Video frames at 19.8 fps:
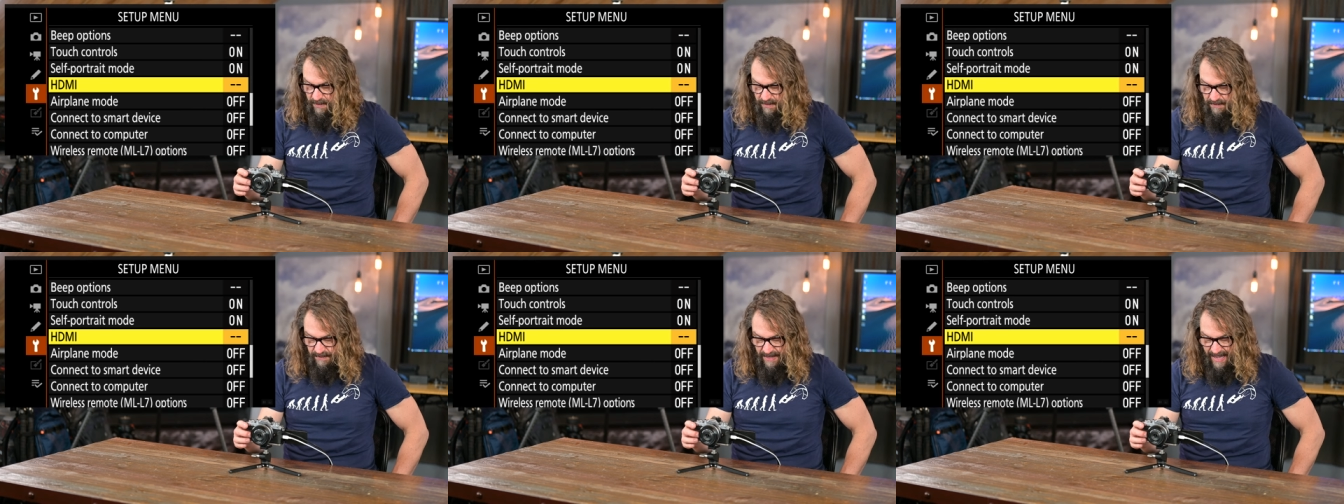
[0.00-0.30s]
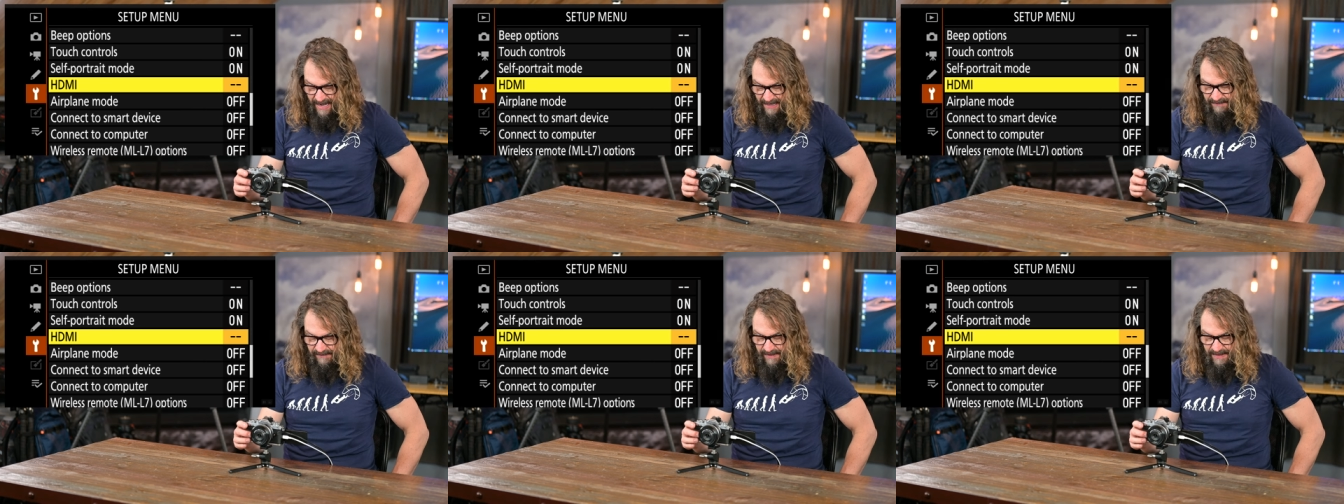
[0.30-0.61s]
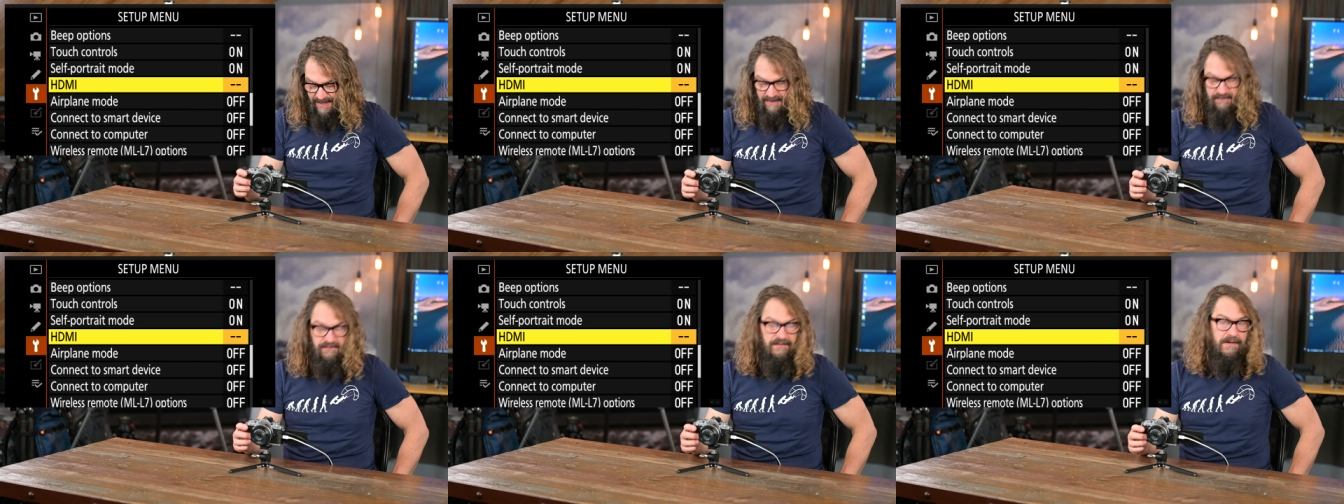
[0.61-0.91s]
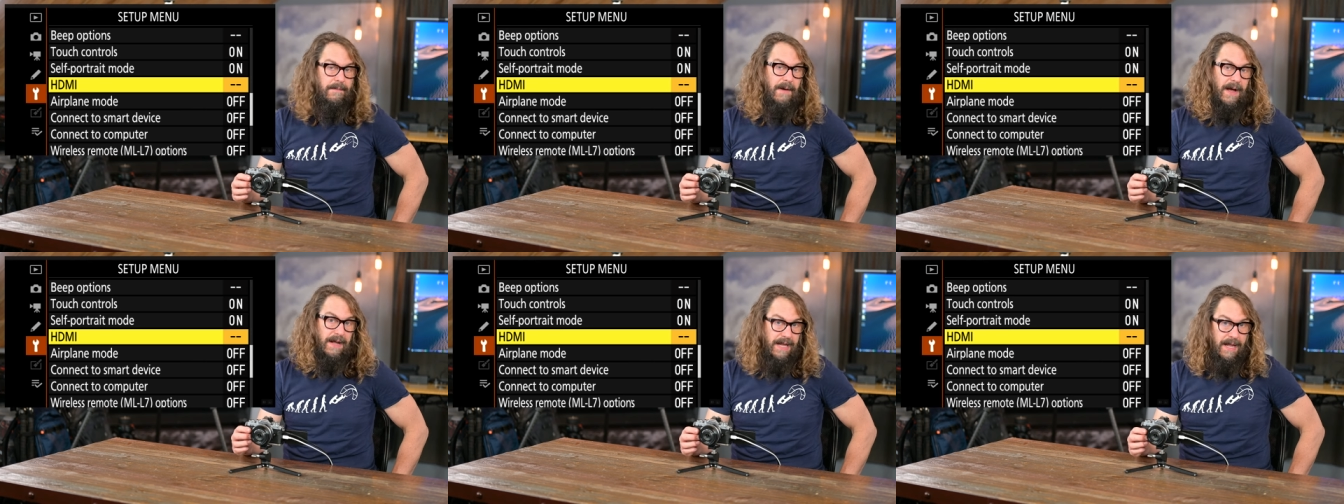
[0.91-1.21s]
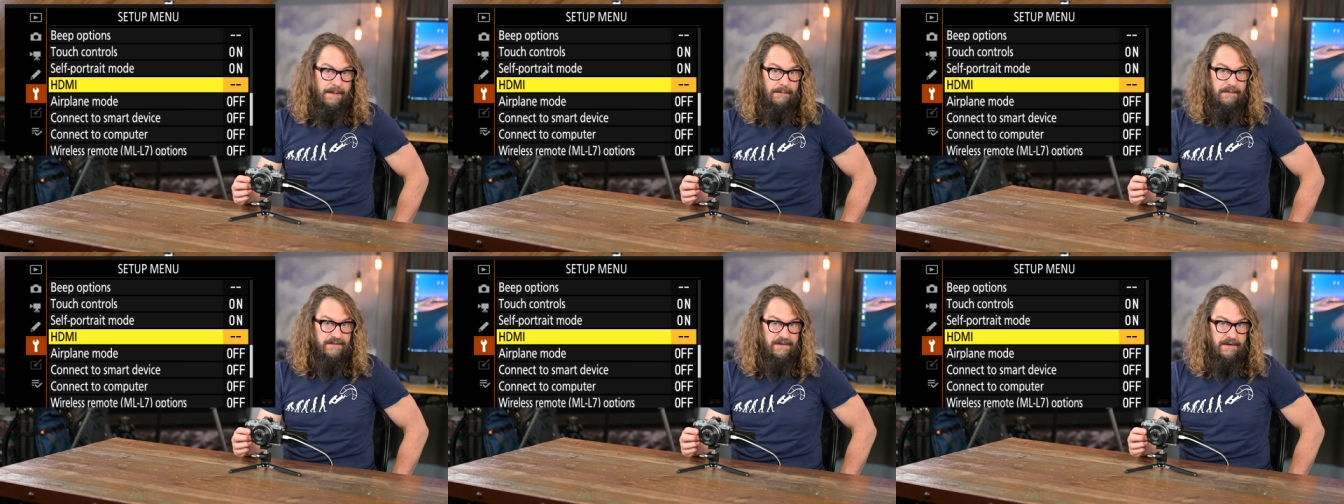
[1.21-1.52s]
connect an H D M I
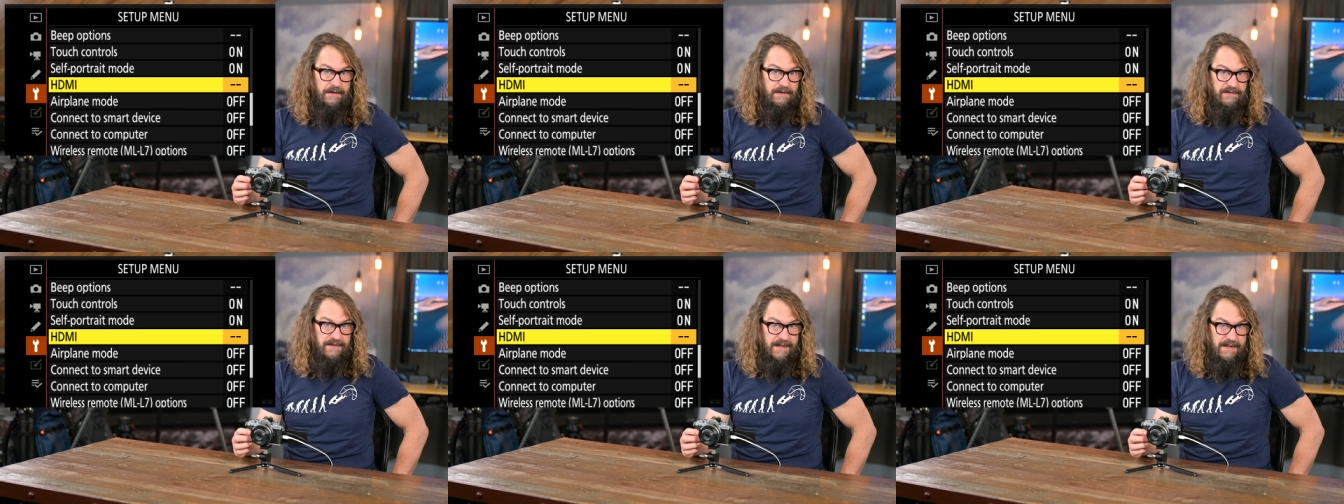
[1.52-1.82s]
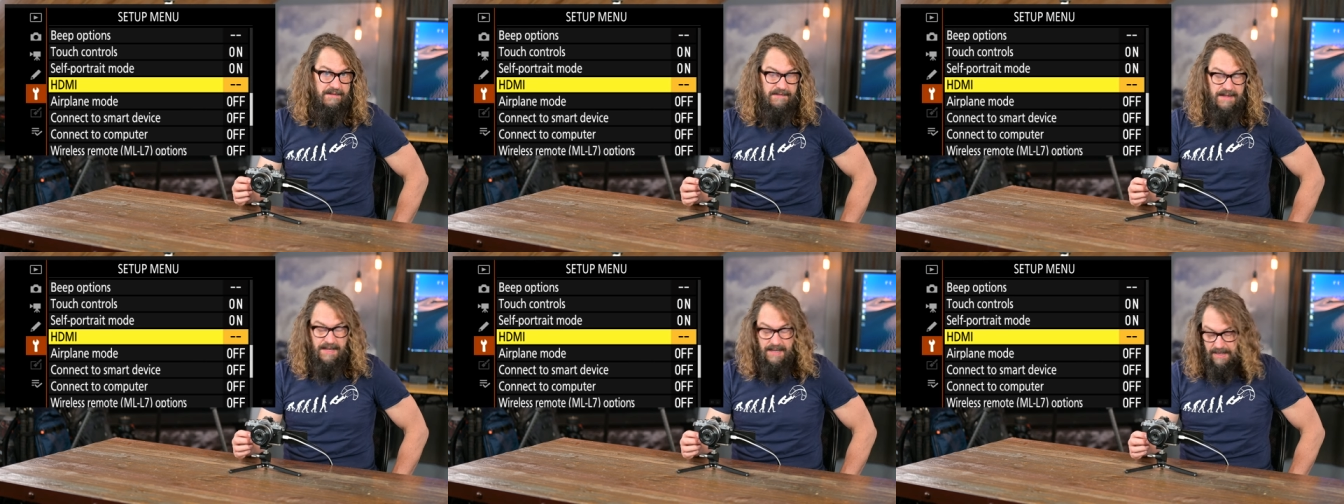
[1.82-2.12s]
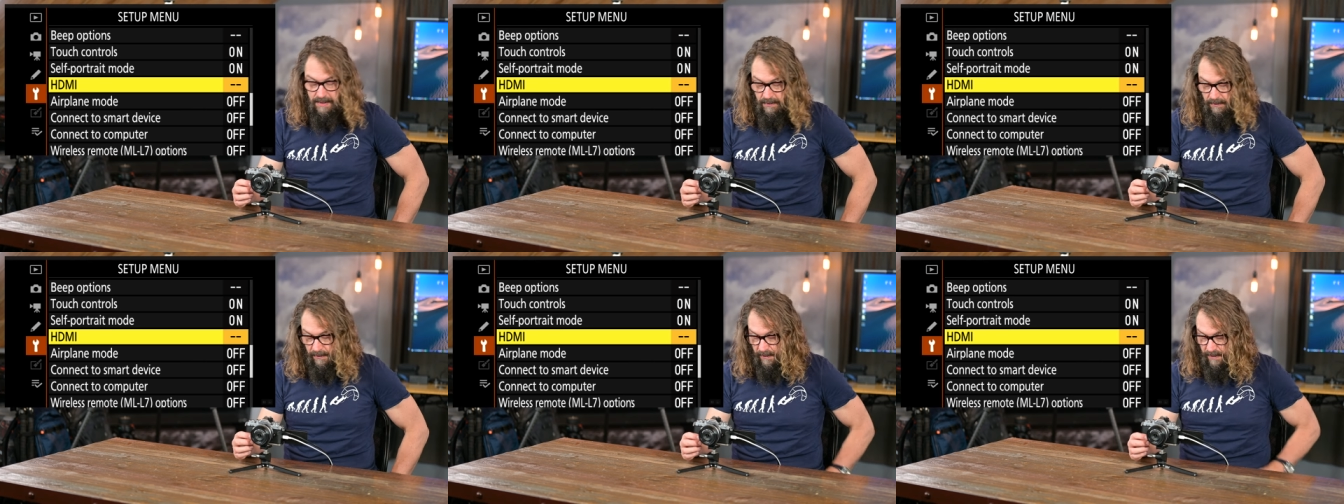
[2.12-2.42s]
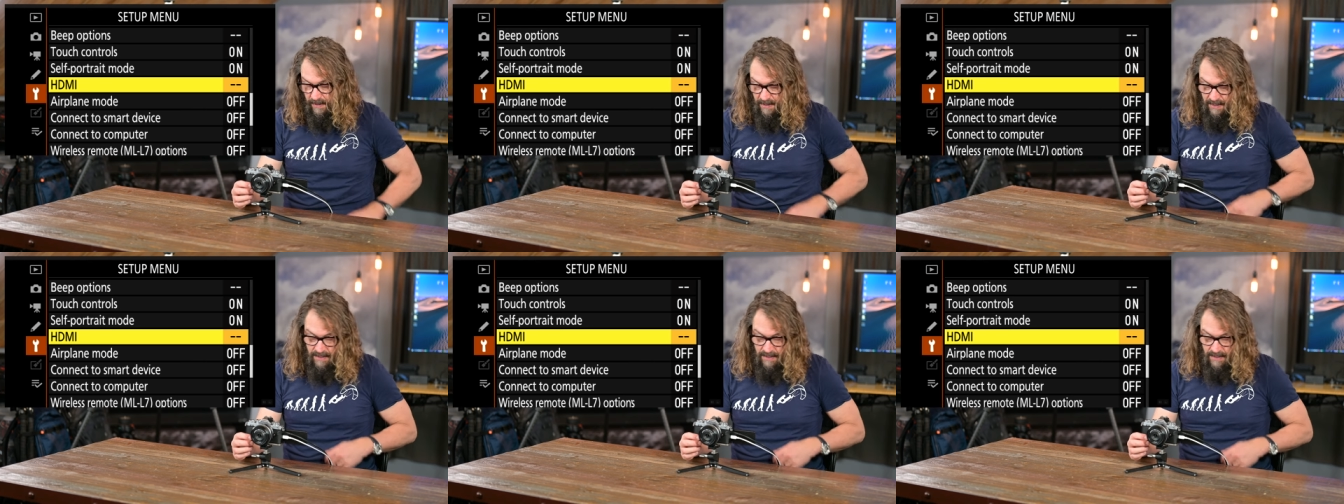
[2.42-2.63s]
cable to your T V or